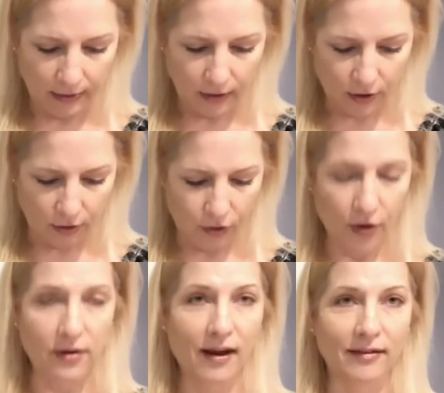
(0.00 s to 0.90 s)
you know, there are
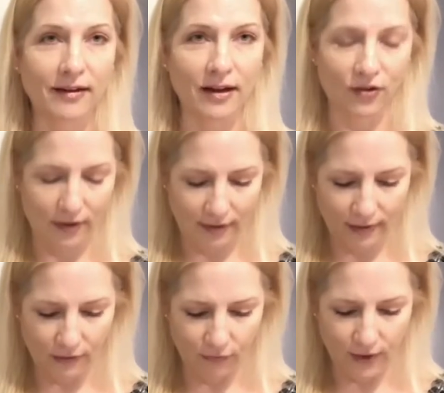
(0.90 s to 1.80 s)
test kitchens
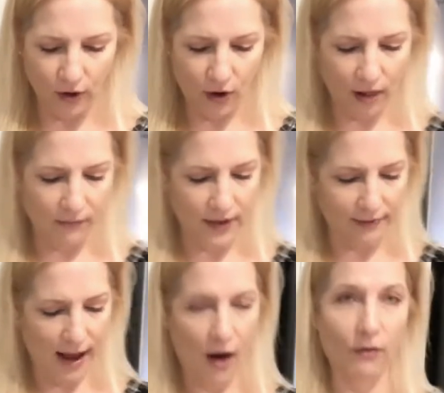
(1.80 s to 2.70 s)
that figure all of this
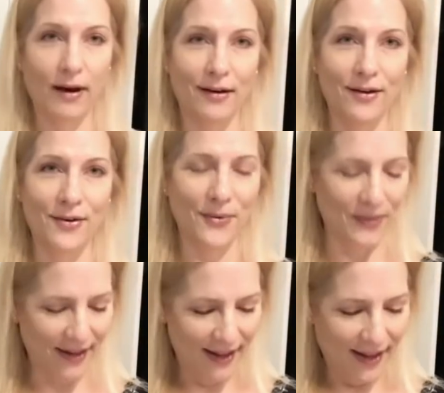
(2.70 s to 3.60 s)
out, and you
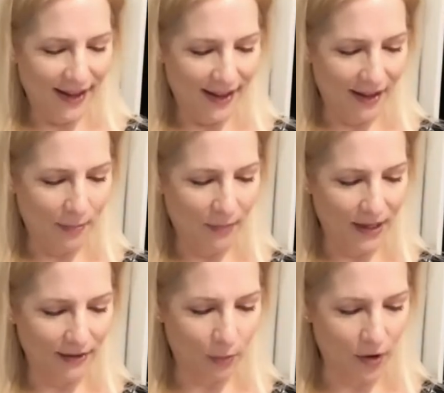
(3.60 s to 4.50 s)
might
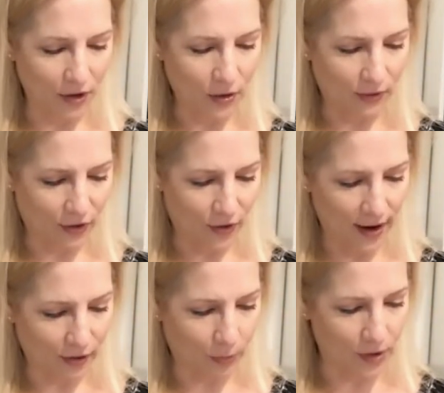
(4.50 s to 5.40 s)
as well use their
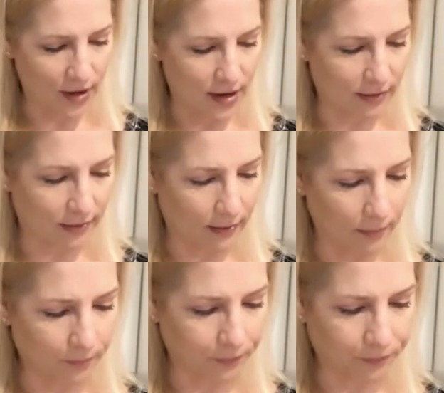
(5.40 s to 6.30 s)
expertise.
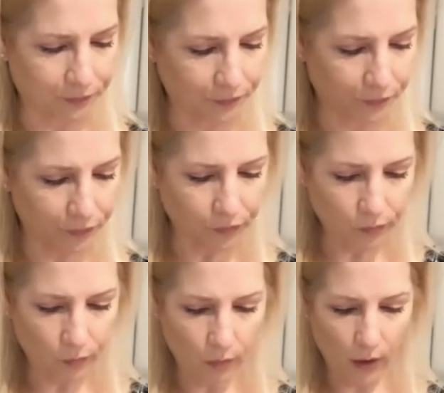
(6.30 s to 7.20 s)

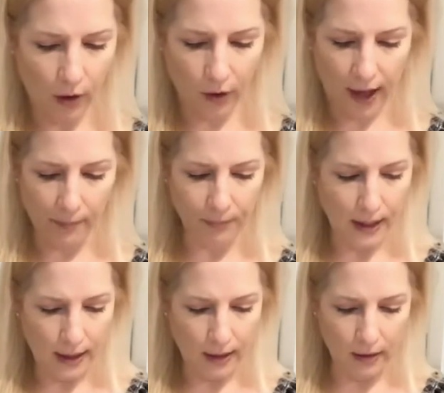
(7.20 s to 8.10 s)
Okay,
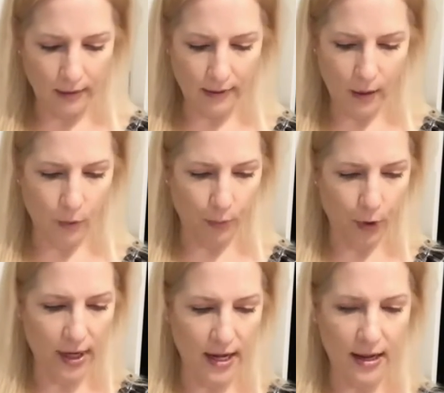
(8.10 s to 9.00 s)
it looks like we're
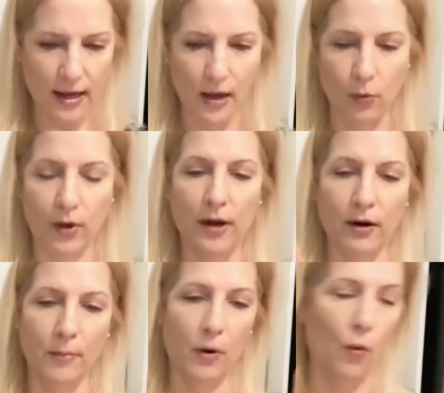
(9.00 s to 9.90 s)
pretty equal here.
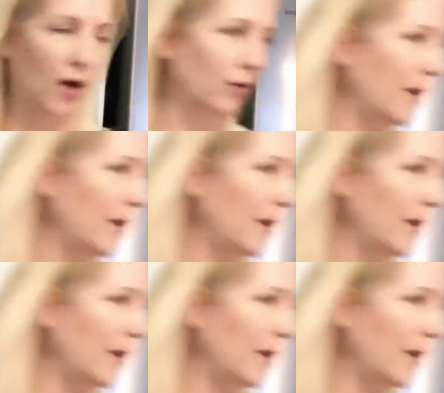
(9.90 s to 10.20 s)
I'm gonna wash my